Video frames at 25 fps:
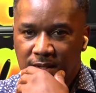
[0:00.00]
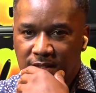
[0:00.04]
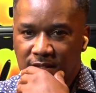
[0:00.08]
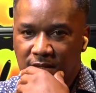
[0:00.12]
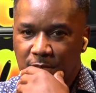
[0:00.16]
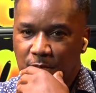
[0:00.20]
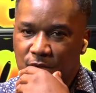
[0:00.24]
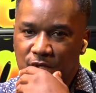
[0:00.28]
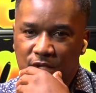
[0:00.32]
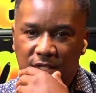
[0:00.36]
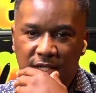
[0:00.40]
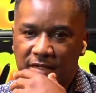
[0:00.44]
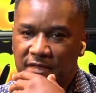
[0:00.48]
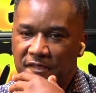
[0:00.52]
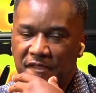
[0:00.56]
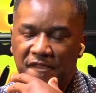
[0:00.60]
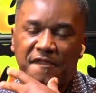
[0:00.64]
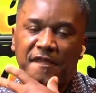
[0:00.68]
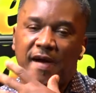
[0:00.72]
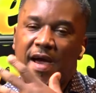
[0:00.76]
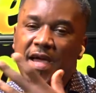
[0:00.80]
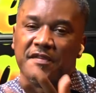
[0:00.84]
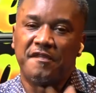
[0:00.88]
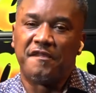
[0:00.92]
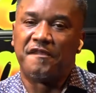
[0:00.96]
that you didn't
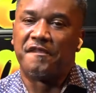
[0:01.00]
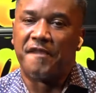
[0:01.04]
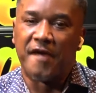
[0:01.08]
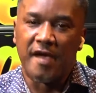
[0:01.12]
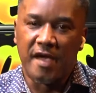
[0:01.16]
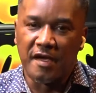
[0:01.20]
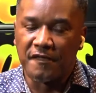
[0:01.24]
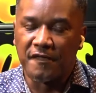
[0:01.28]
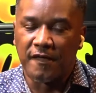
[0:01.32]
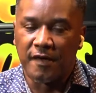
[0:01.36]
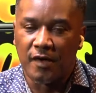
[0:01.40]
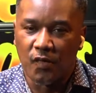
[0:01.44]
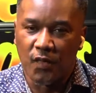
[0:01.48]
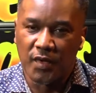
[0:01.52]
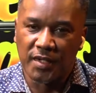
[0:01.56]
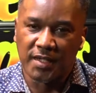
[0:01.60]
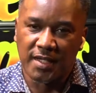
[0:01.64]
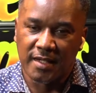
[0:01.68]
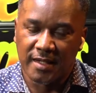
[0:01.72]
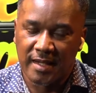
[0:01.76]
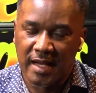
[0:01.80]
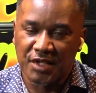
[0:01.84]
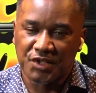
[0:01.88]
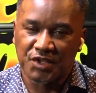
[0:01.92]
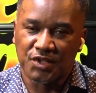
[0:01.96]
find favor with
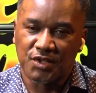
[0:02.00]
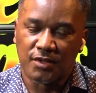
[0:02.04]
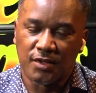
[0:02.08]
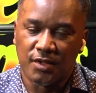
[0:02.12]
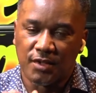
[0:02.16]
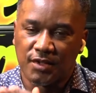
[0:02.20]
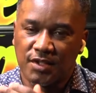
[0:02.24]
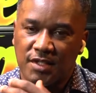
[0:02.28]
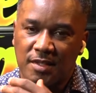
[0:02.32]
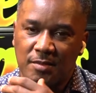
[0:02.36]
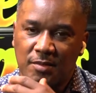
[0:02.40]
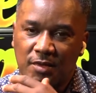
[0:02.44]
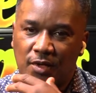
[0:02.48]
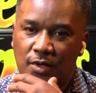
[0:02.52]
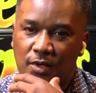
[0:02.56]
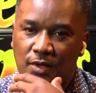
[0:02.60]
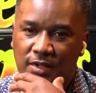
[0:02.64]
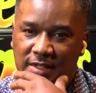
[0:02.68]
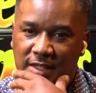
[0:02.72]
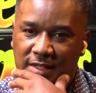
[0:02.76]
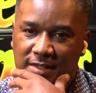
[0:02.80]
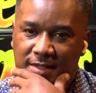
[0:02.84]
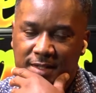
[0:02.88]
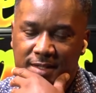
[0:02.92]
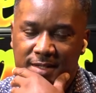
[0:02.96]
the national team
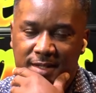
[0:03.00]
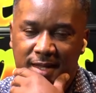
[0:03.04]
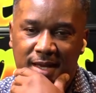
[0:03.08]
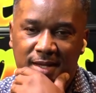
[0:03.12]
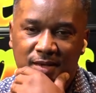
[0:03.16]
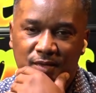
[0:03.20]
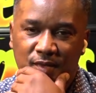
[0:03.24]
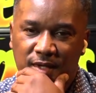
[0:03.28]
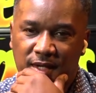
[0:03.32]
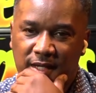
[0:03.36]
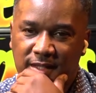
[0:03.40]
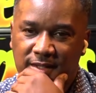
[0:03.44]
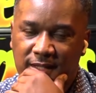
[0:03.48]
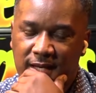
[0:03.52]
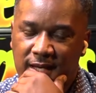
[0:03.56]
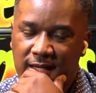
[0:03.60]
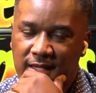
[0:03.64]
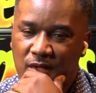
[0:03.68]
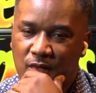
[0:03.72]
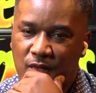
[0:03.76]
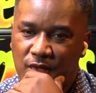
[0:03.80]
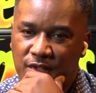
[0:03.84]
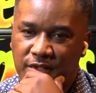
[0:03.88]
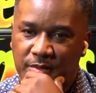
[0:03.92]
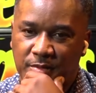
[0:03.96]
coaches at then? What
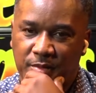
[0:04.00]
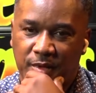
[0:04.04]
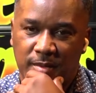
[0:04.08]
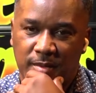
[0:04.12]
exactly was the